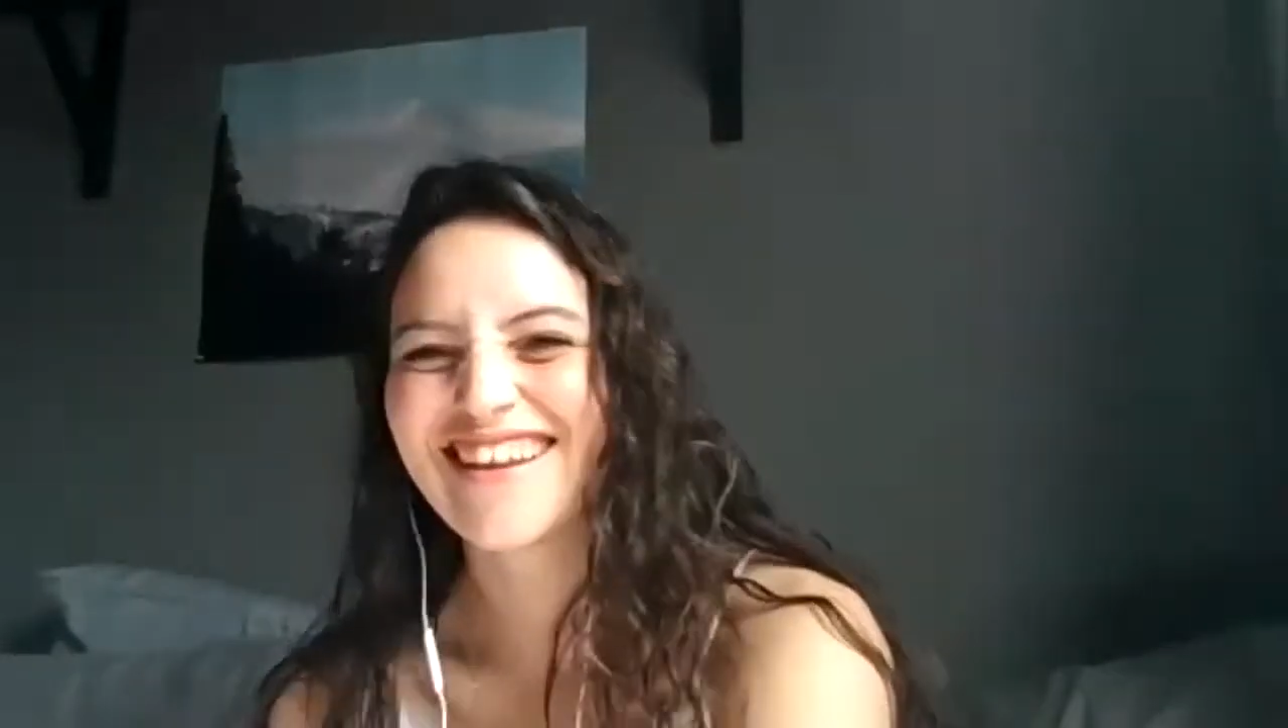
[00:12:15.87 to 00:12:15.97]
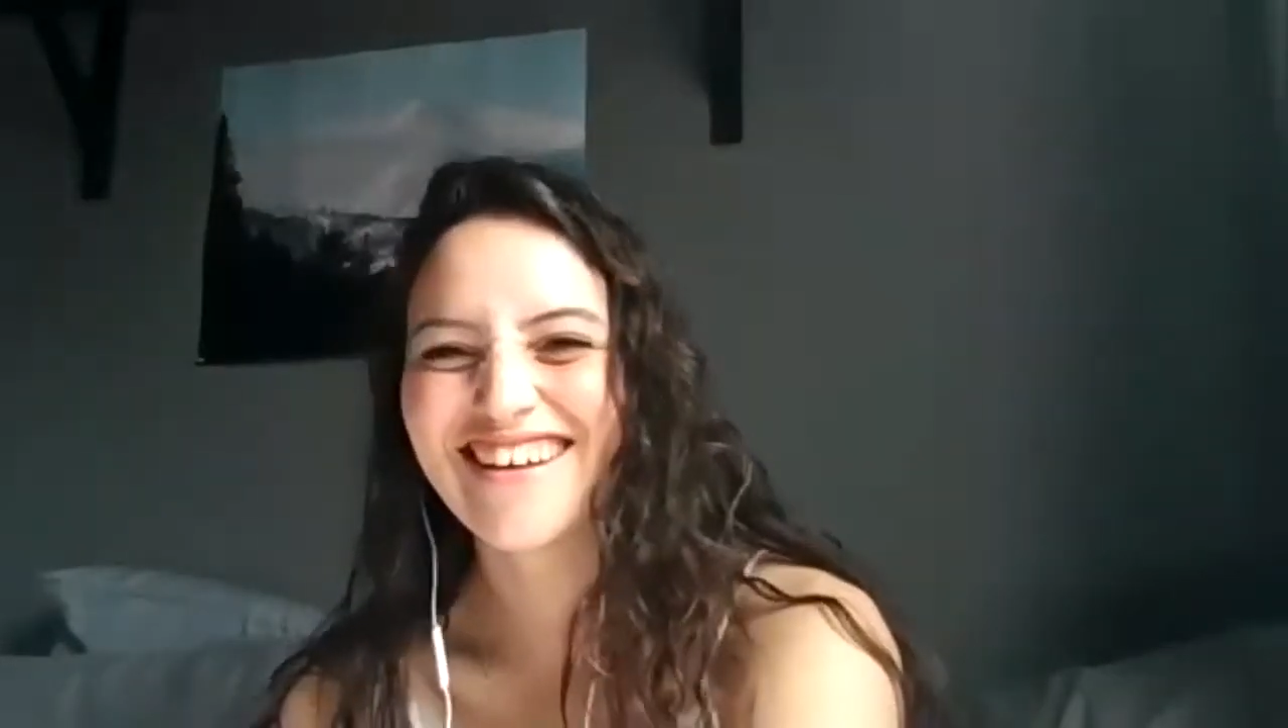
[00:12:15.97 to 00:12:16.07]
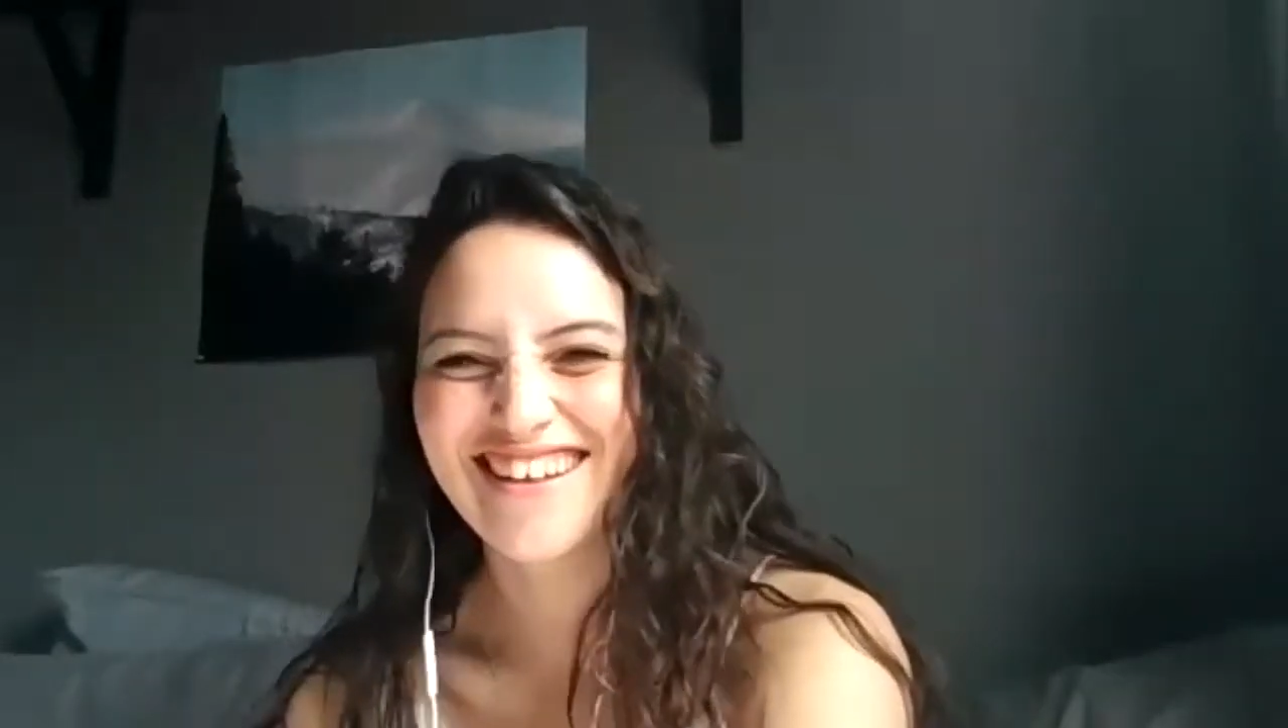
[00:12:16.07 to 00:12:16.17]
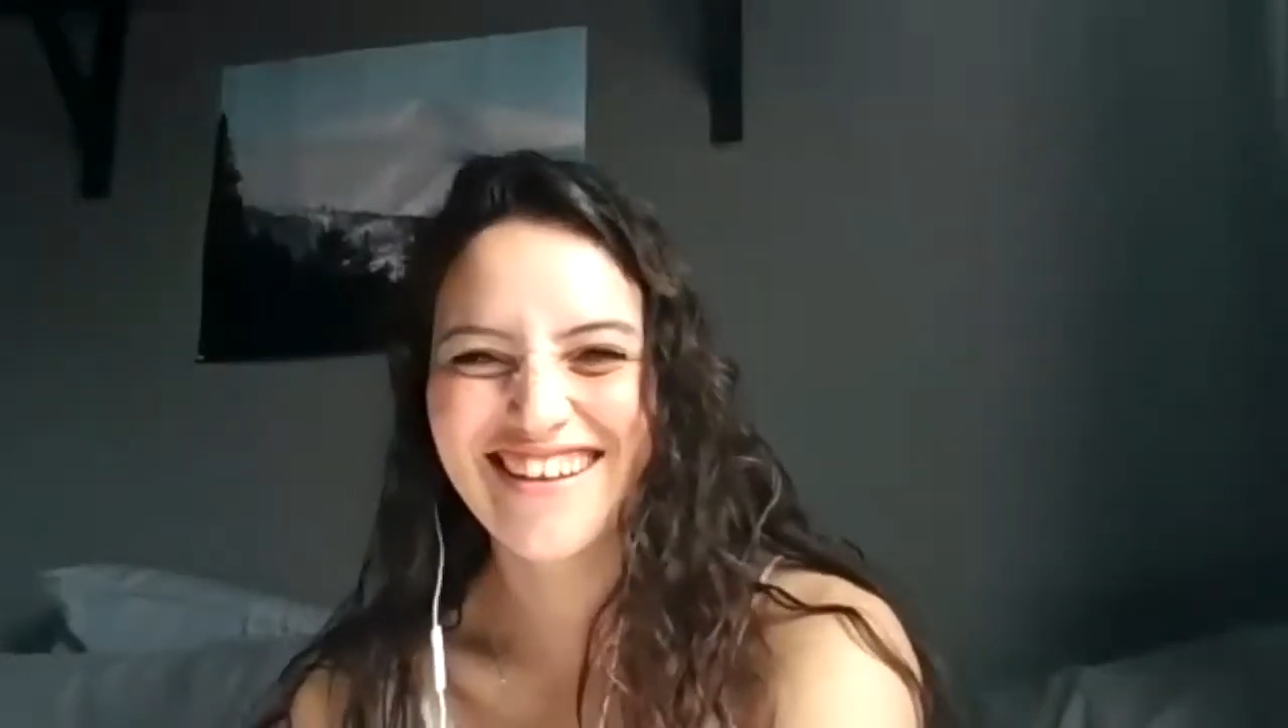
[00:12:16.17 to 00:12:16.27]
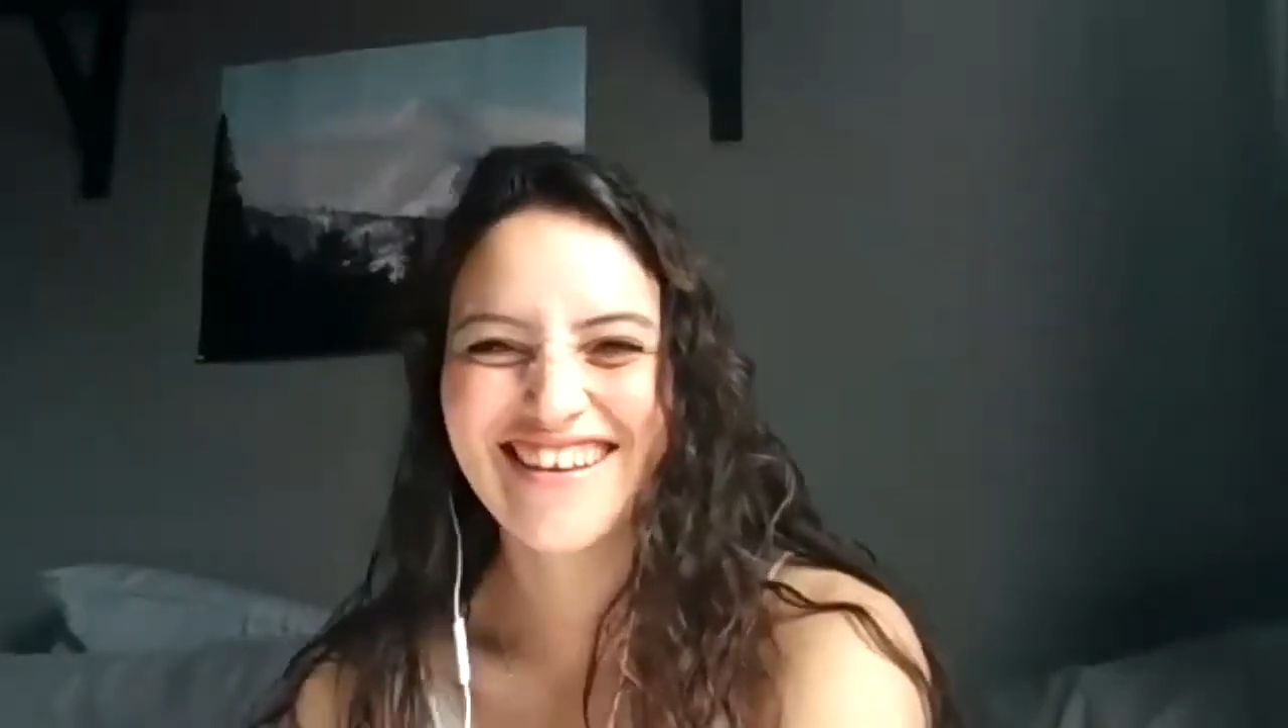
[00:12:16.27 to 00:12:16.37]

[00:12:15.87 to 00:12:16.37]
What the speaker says: kidding.